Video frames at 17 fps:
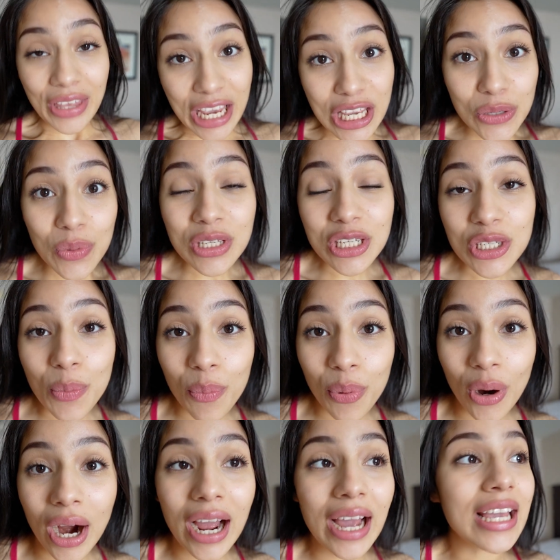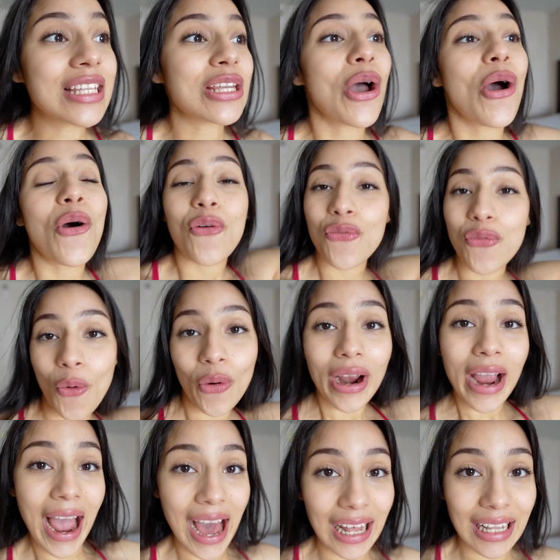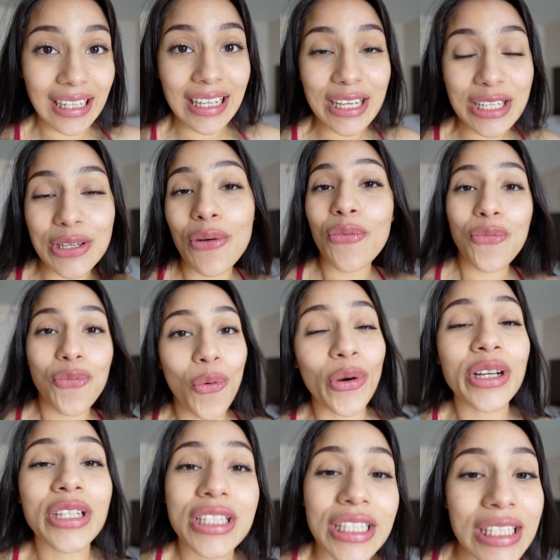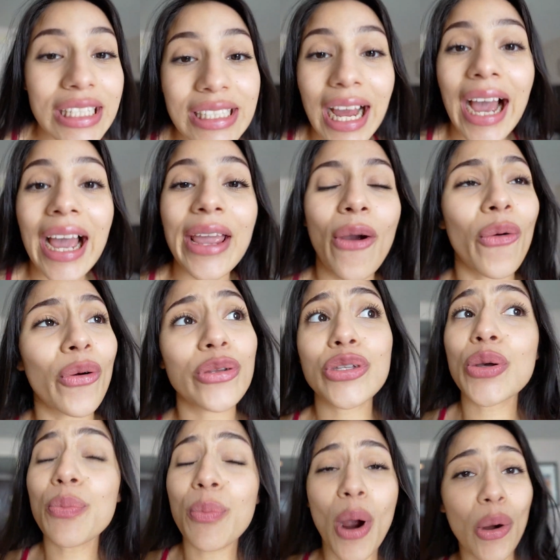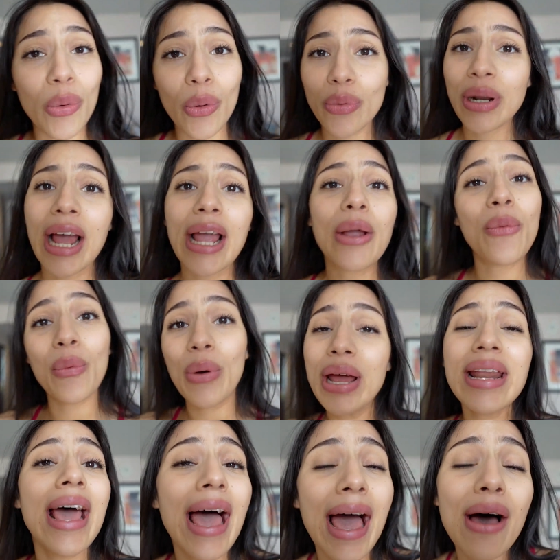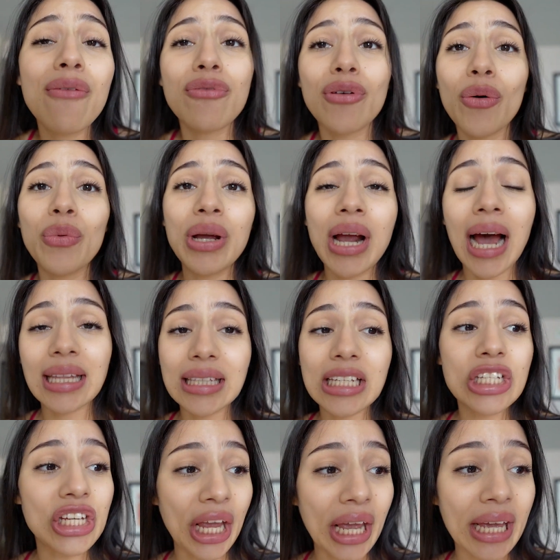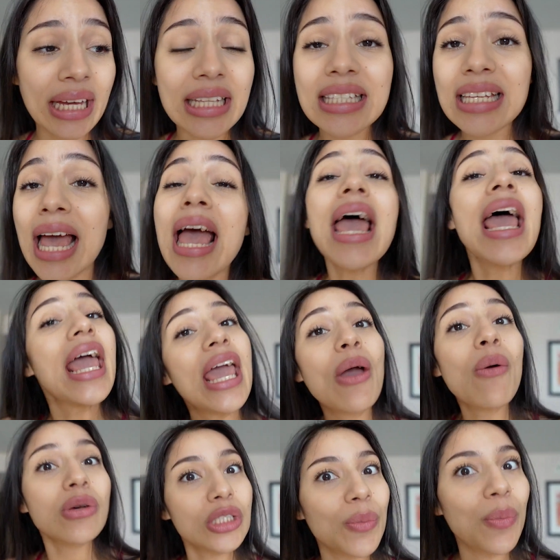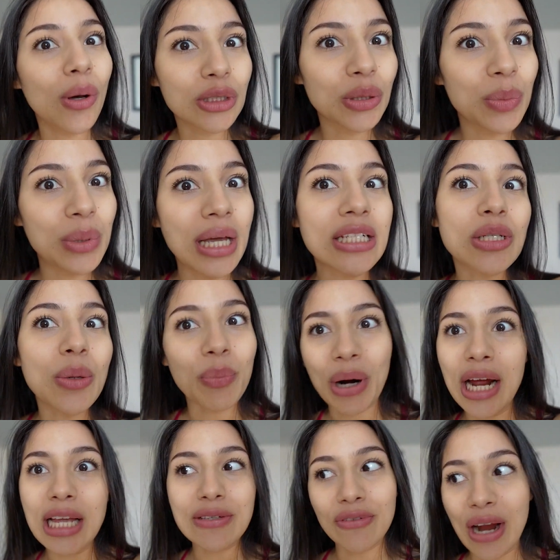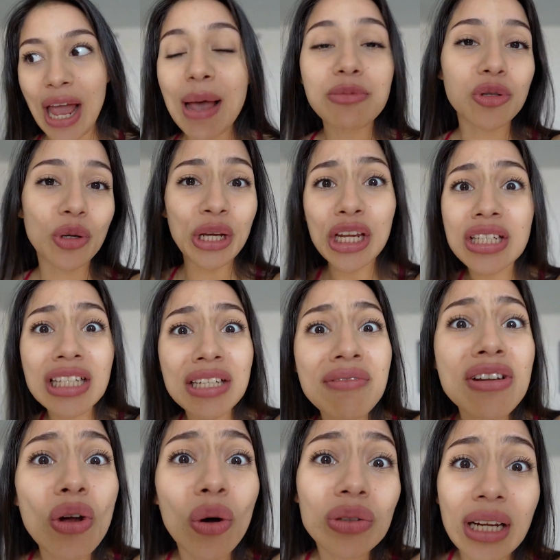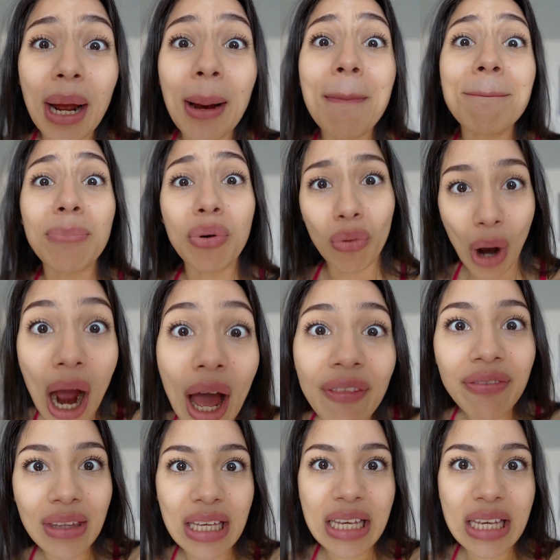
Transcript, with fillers: This was a surprise for Alex for tonight or tomorrow night, whenever we got the chance. It was supposed to be a surprise for him, so he doesn't even know that I brought